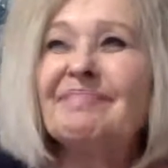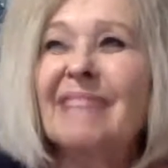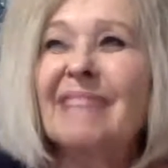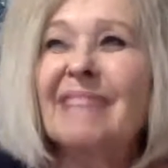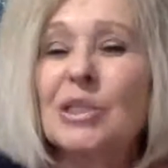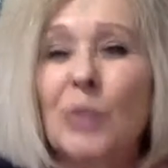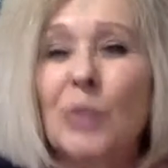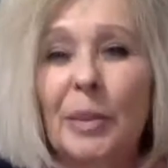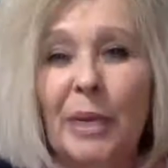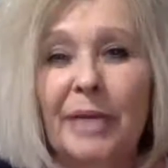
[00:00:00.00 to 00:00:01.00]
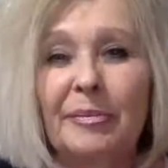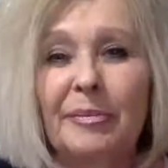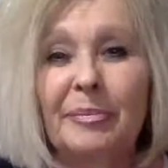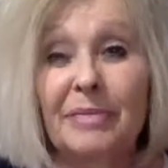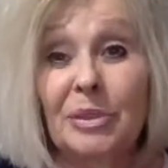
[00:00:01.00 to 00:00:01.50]
is one way
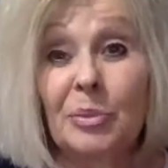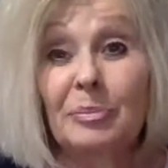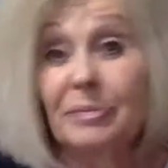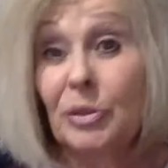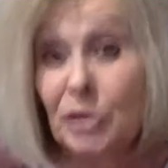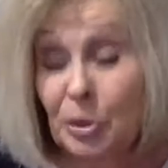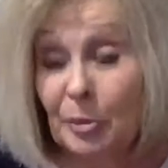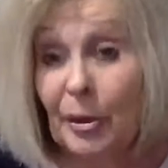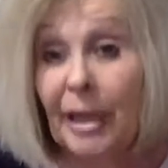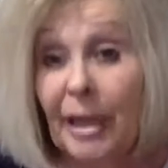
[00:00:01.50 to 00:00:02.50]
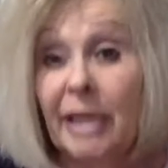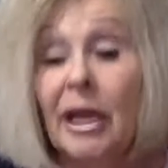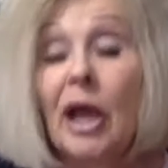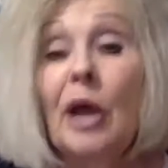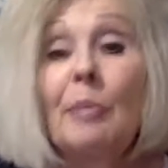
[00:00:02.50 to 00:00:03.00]
to use your brain,
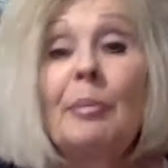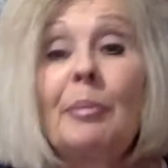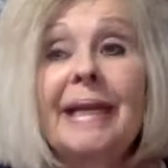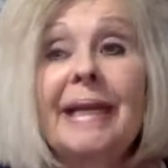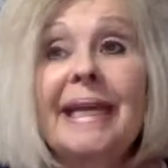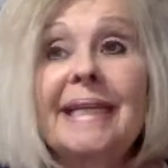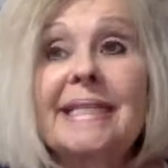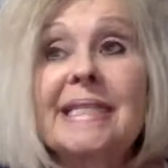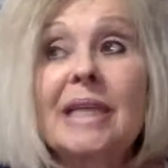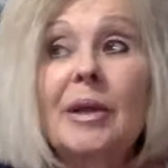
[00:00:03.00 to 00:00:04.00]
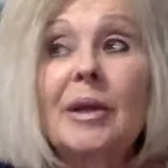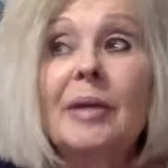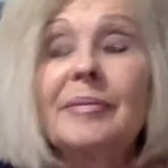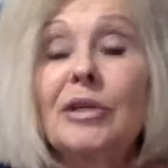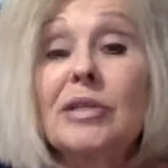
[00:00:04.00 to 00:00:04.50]
but it's
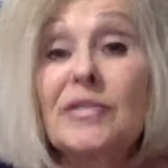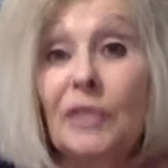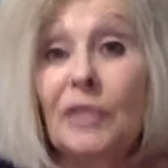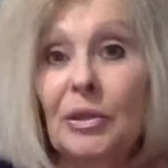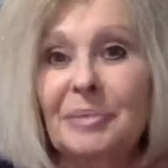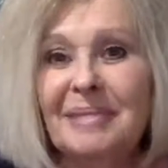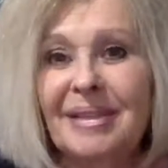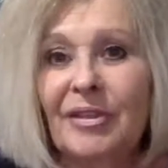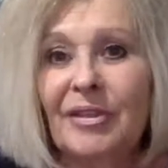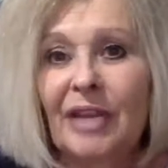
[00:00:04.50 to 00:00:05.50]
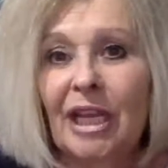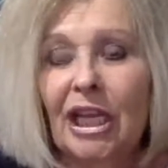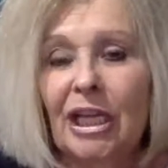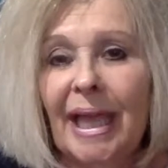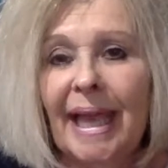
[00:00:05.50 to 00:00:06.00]
useful to think
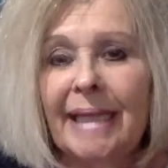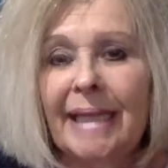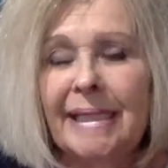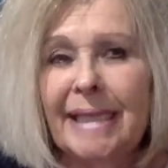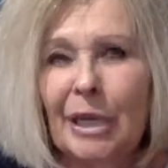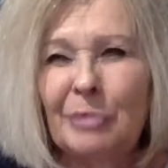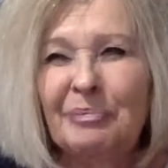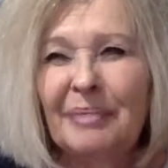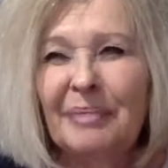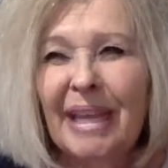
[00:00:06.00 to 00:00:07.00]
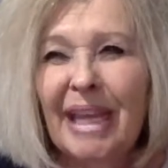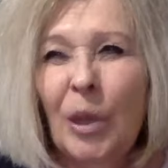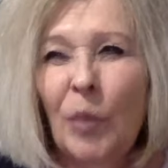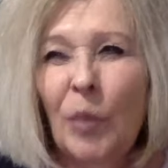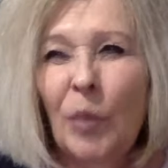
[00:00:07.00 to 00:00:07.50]
and
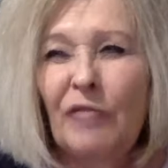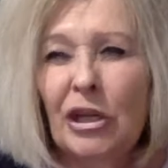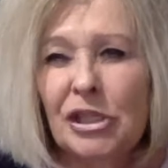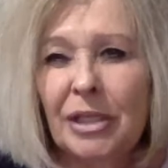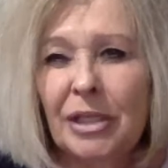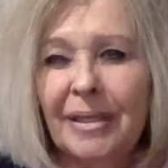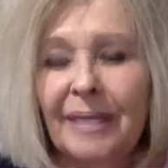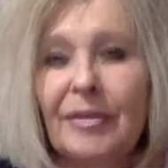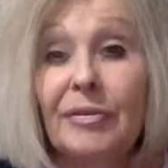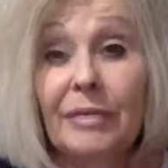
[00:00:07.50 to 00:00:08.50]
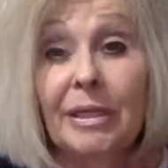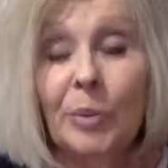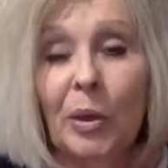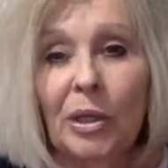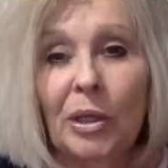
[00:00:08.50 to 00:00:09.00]
function in the 3D
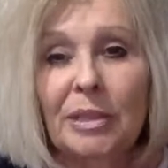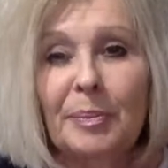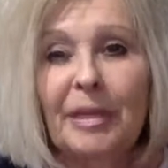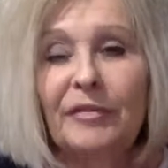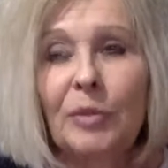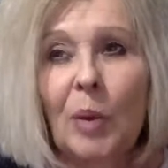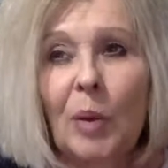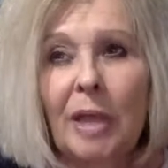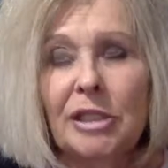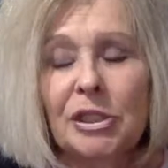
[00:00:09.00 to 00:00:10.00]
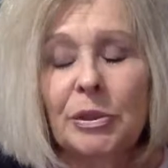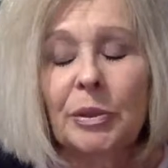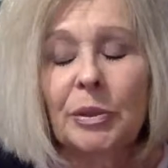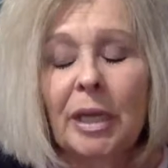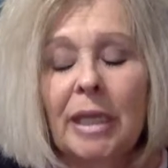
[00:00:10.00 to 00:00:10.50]
world. But if you want to
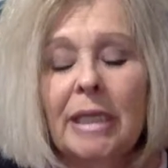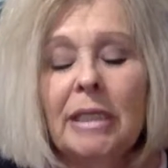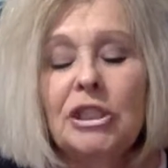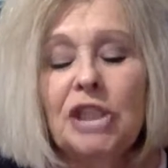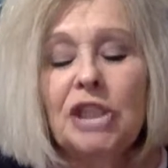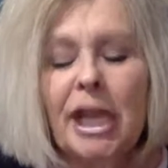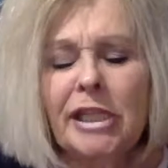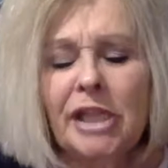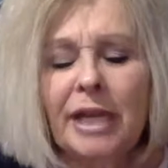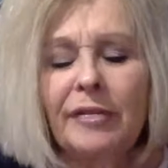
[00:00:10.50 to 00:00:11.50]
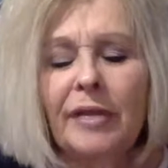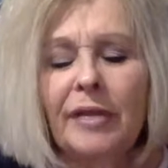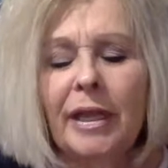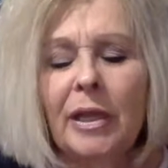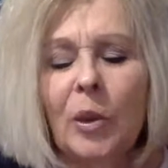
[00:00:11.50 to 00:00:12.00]
change
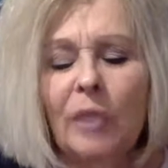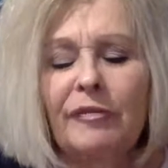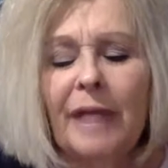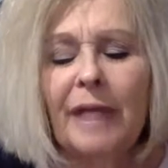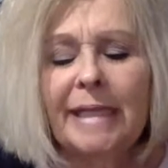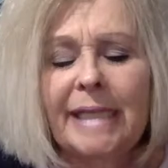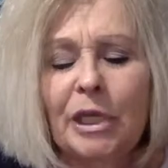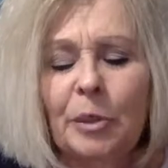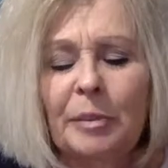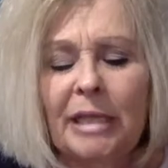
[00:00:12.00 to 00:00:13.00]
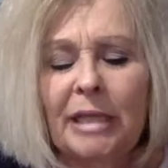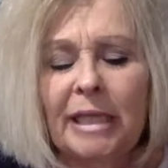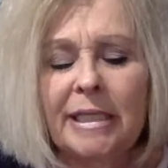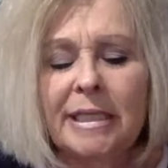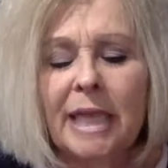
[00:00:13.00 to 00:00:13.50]
anything or find inner
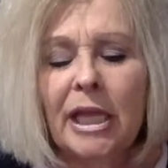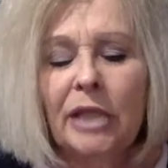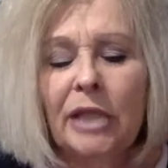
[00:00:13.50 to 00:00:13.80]
peace, you